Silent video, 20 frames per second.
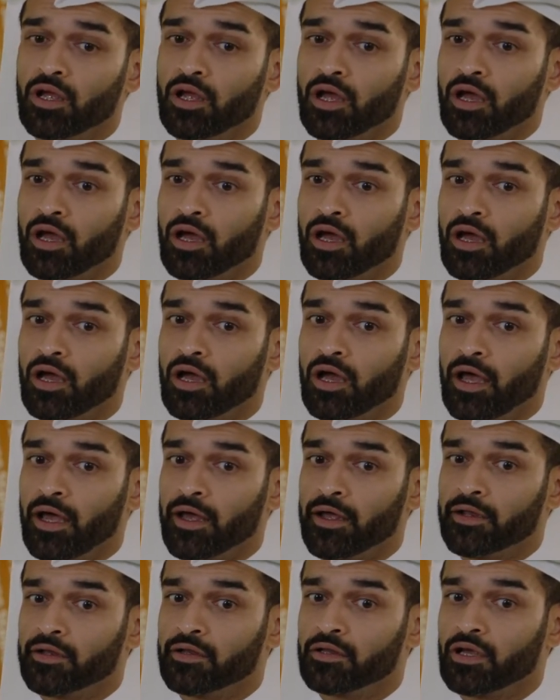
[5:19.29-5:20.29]

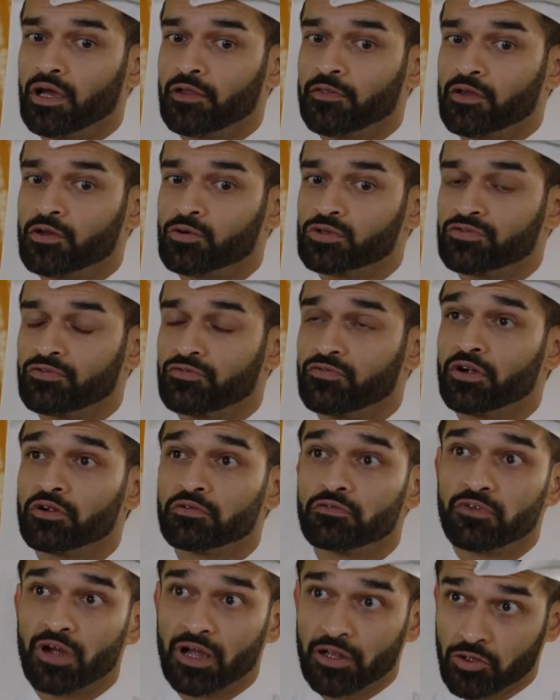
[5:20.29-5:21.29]
And I think it was a
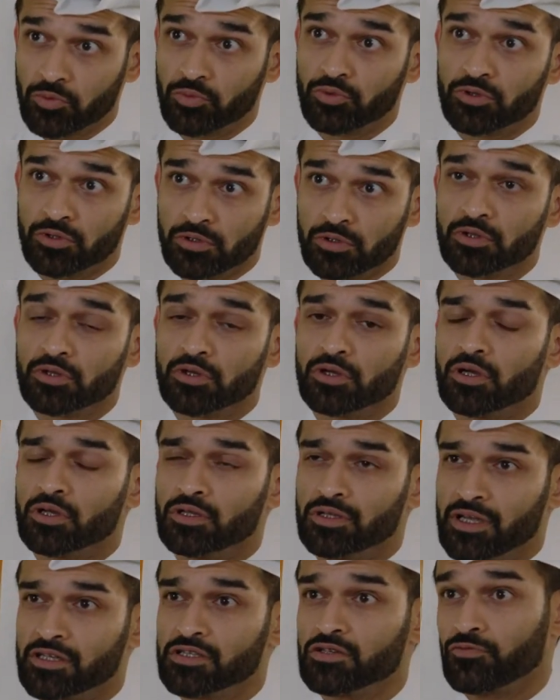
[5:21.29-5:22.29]
very valuable
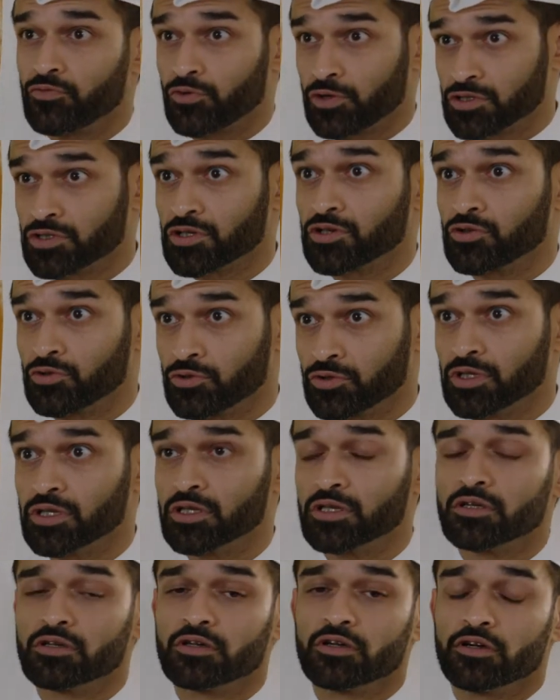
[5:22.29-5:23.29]
lesson for our
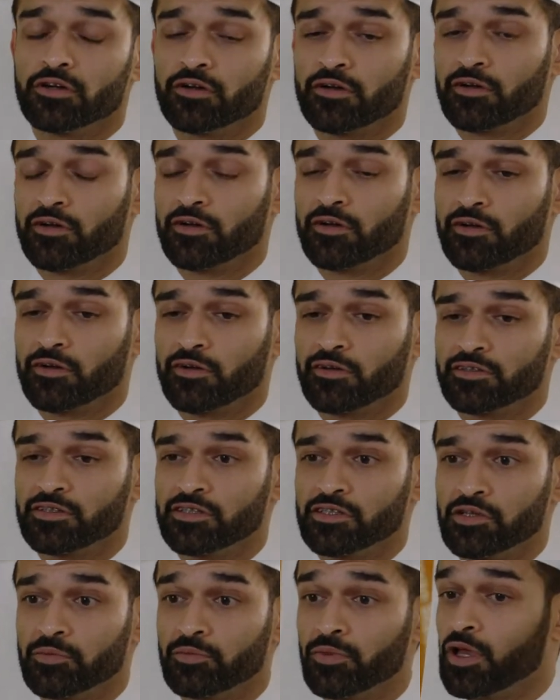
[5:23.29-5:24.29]
security
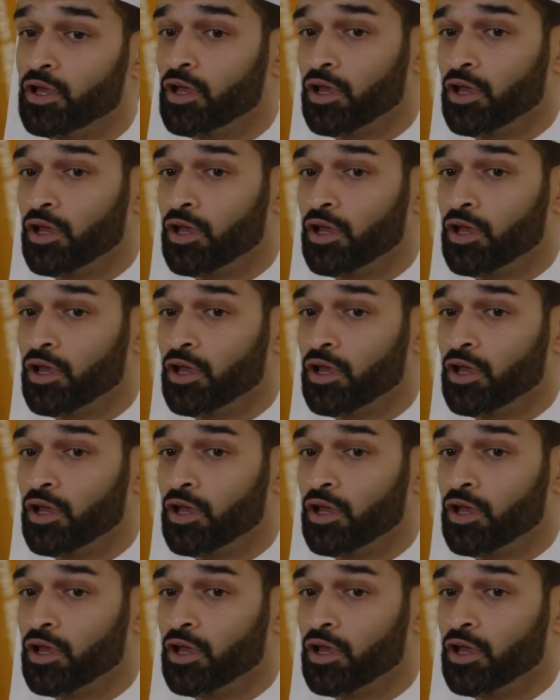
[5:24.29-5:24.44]
team.